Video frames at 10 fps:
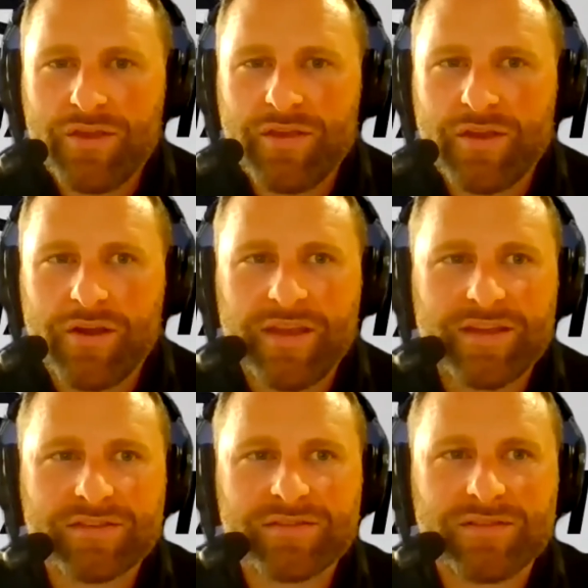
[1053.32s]
you know,
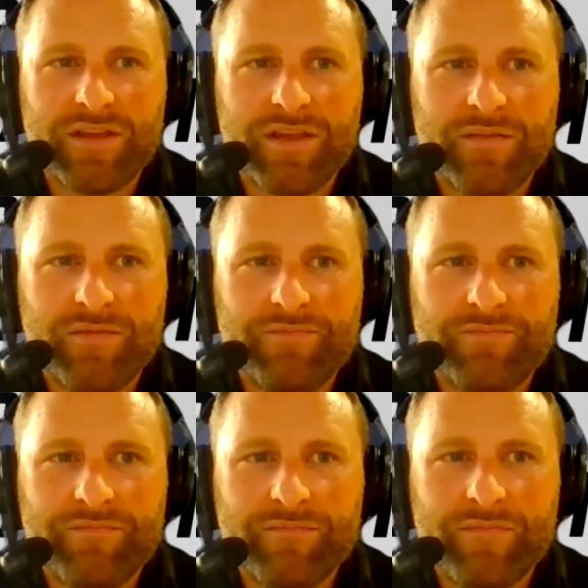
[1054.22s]
his,
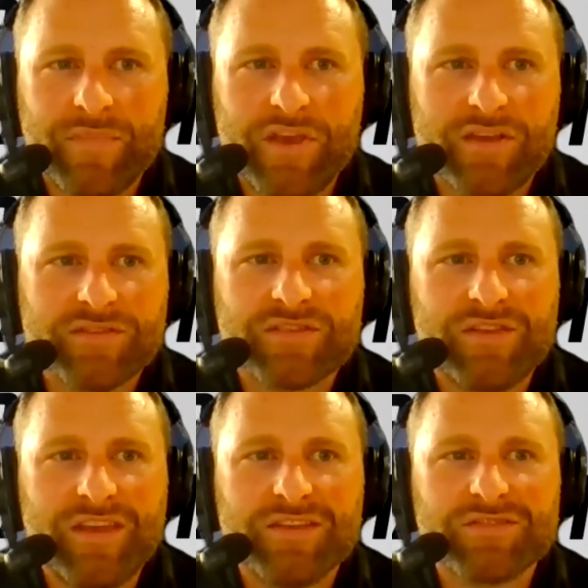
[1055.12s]
his,
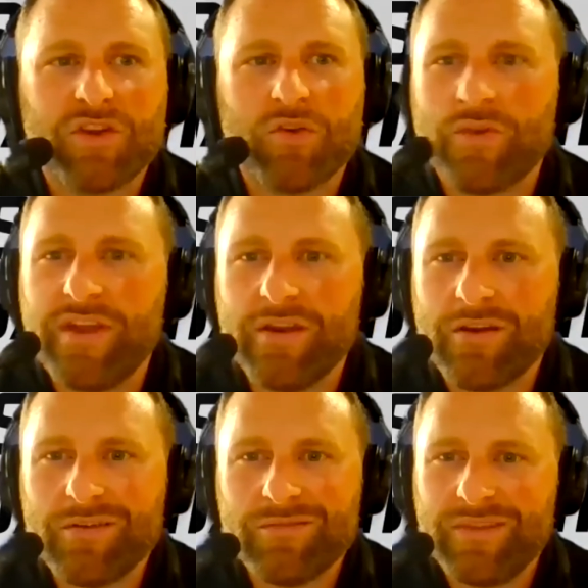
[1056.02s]
his
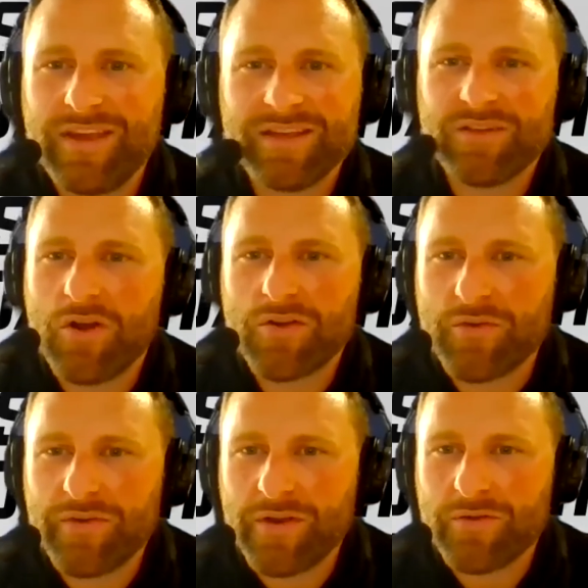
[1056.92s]
career, he has a long
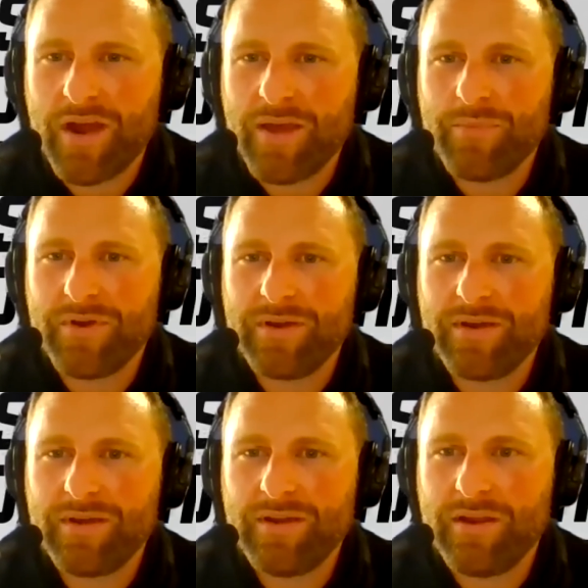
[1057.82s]
career, right? But,
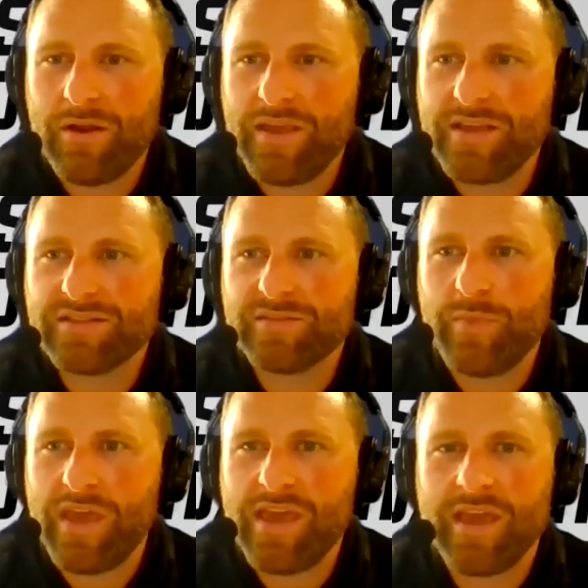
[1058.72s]
you know, he's
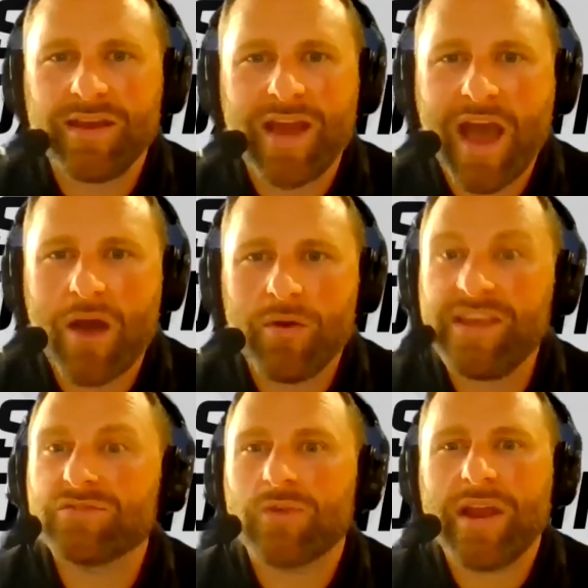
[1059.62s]
speaking now and
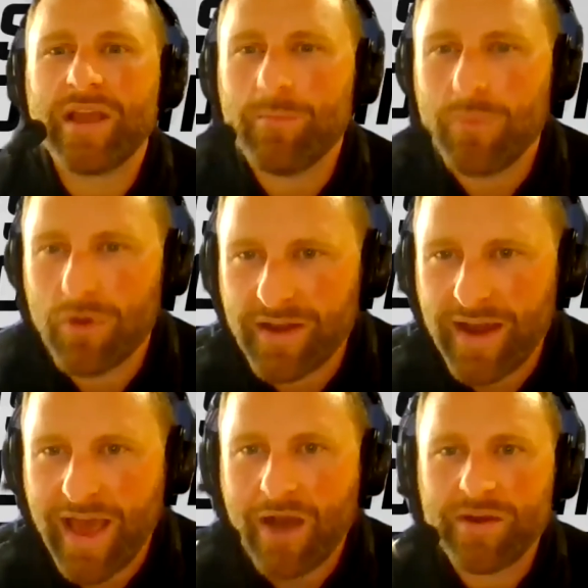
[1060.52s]
he's writing a book
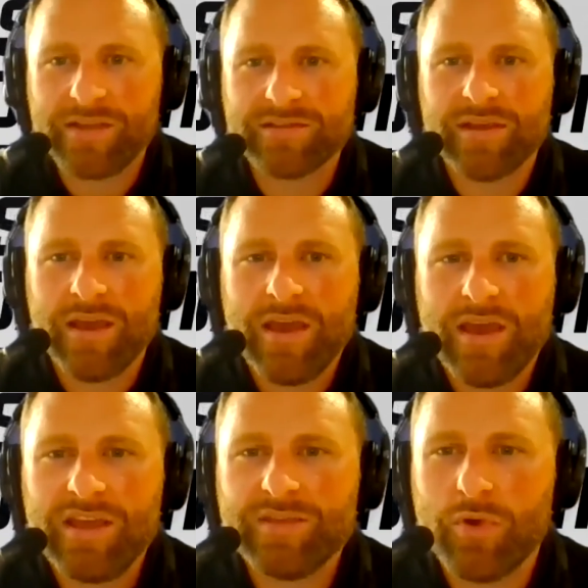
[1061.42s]
now and he's,
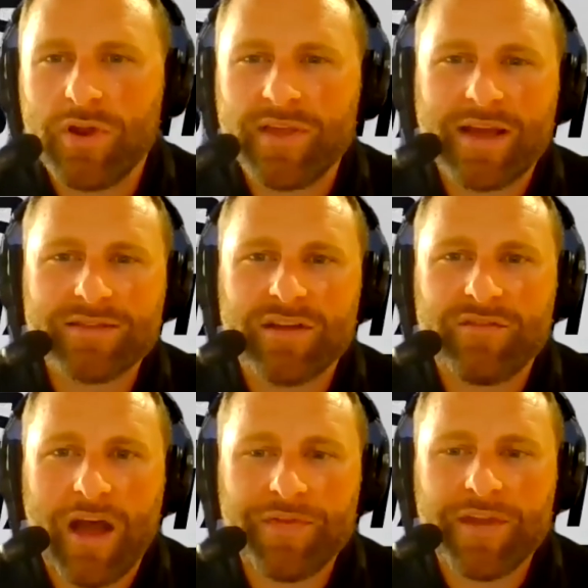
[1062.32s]
he's putting that stuff
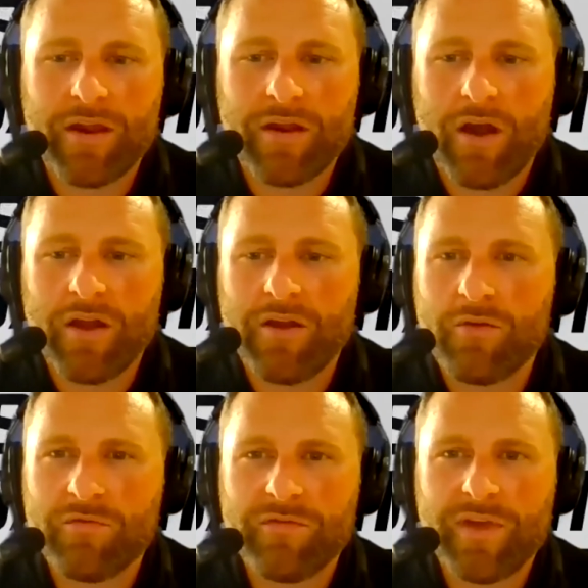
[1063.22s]
out there on a
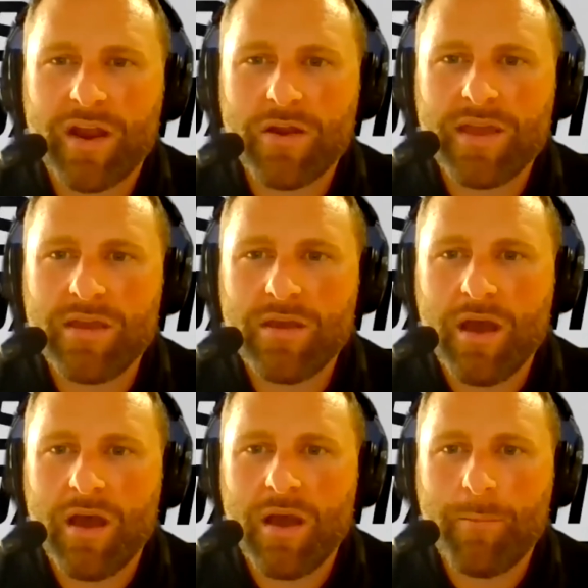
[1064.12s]
very
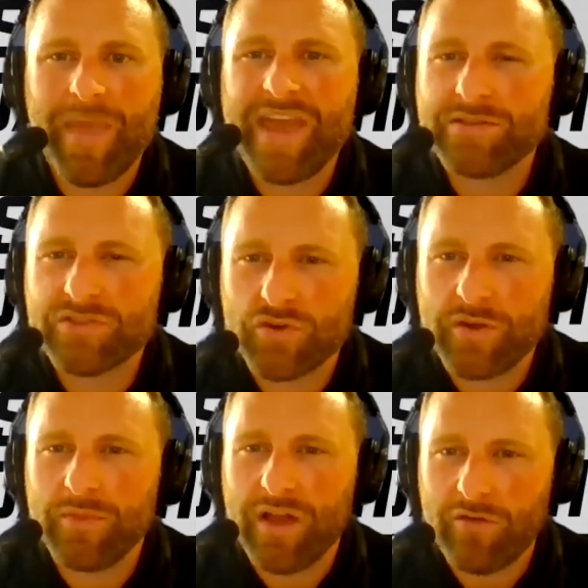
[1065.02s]
uh,
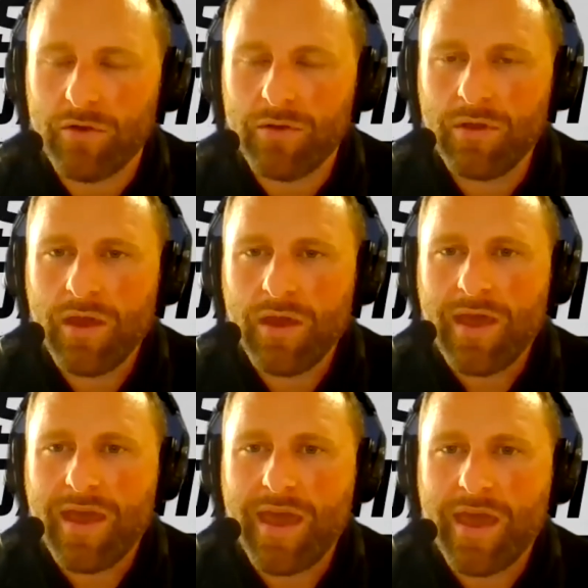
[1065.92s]
mainstream level.
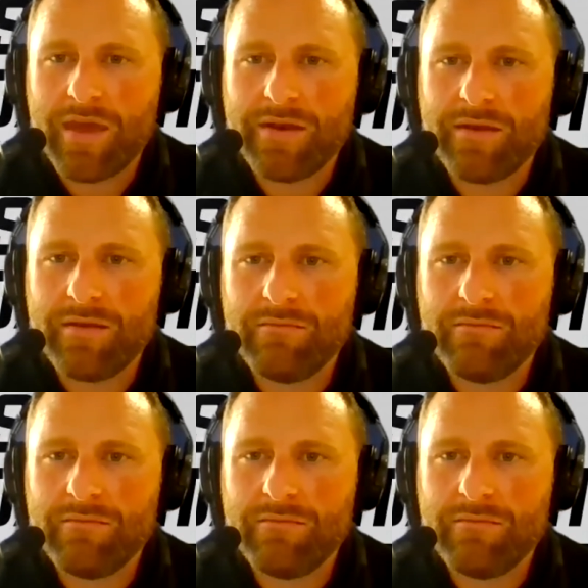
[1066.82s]
And